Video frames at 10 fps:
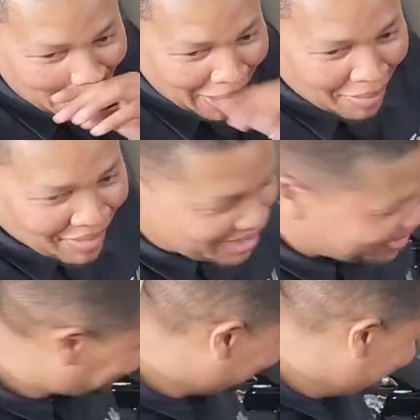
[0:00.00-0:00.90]
How about
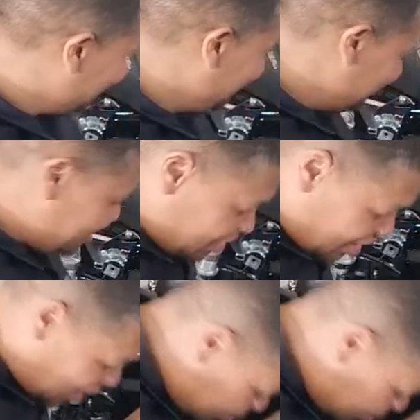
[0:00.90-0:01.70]
that? So yeah, let